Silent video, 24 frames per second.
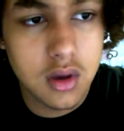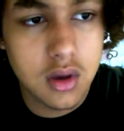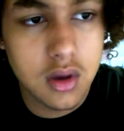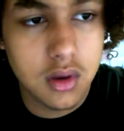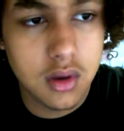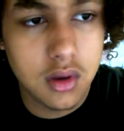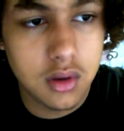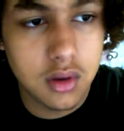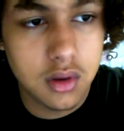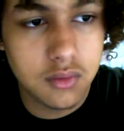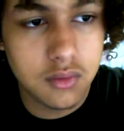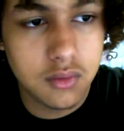
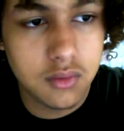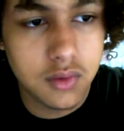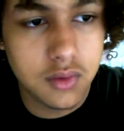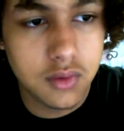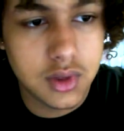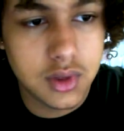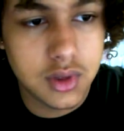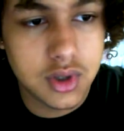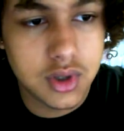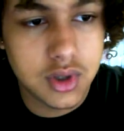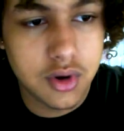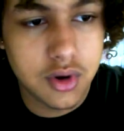in
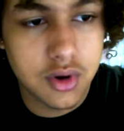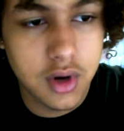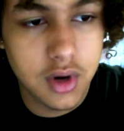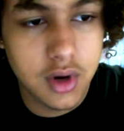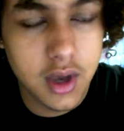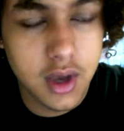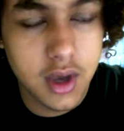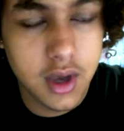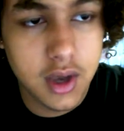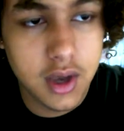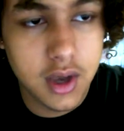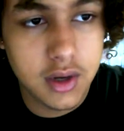which
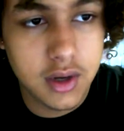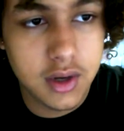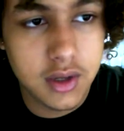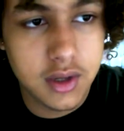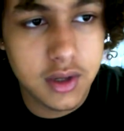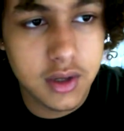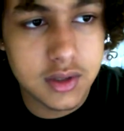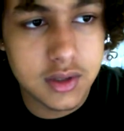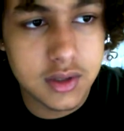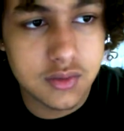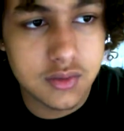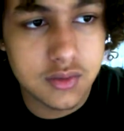Creon
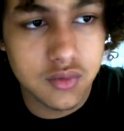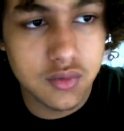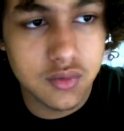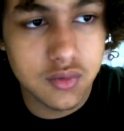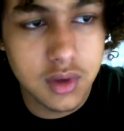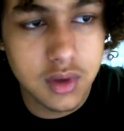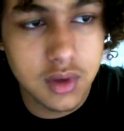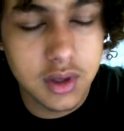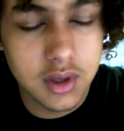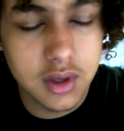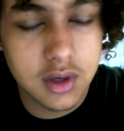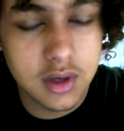is
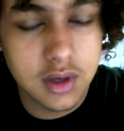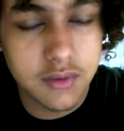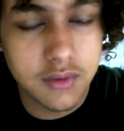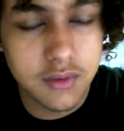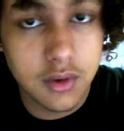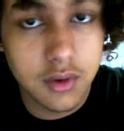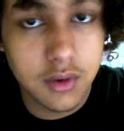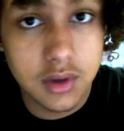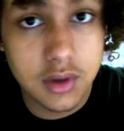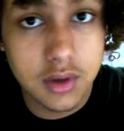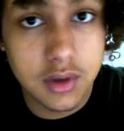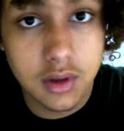really
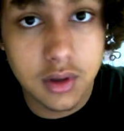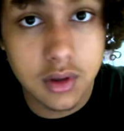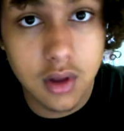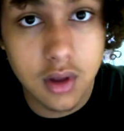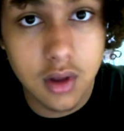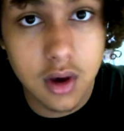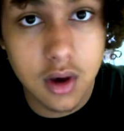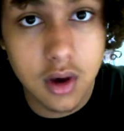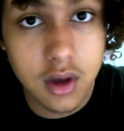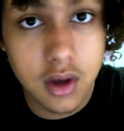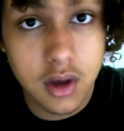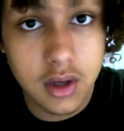devoted to the
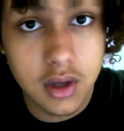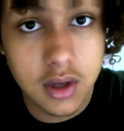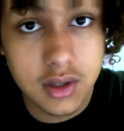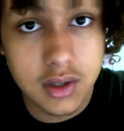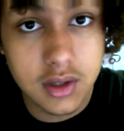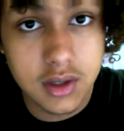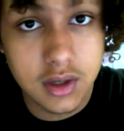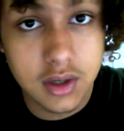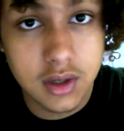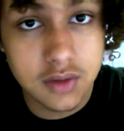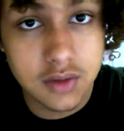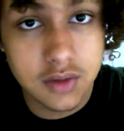law and
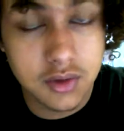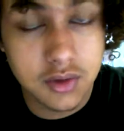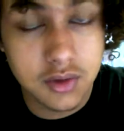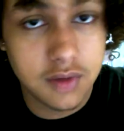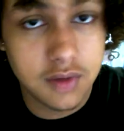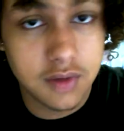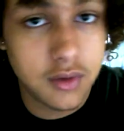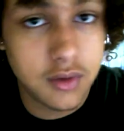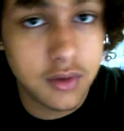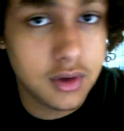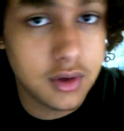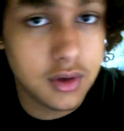Antigone is really
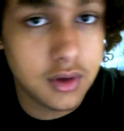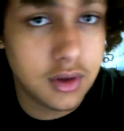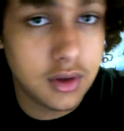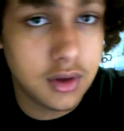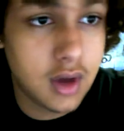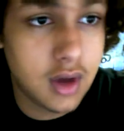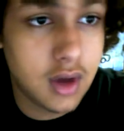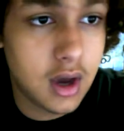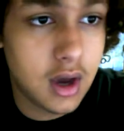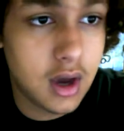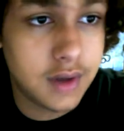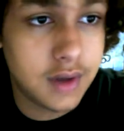devoted to the
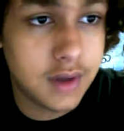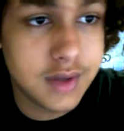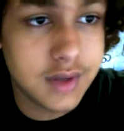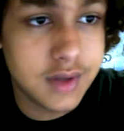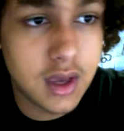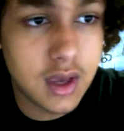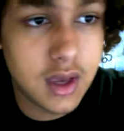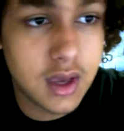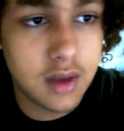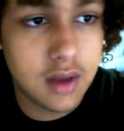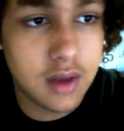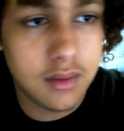gods,
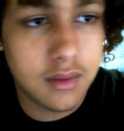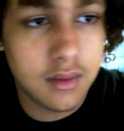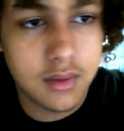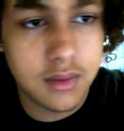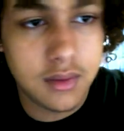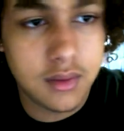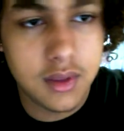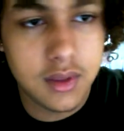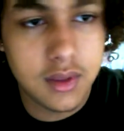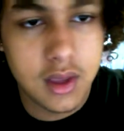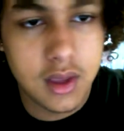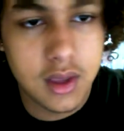and
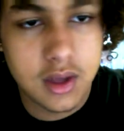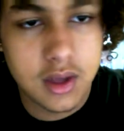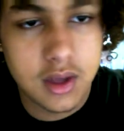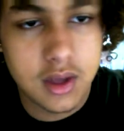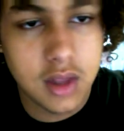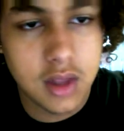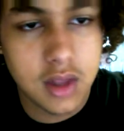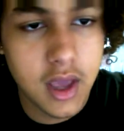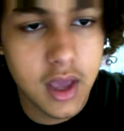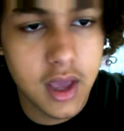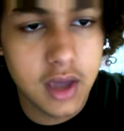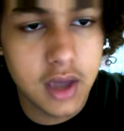they
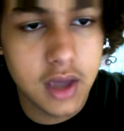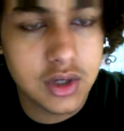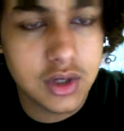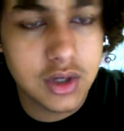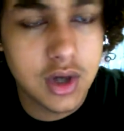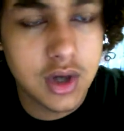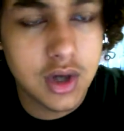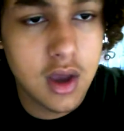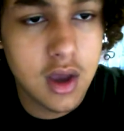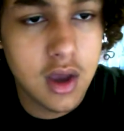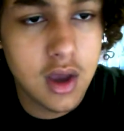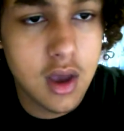
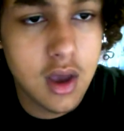clash.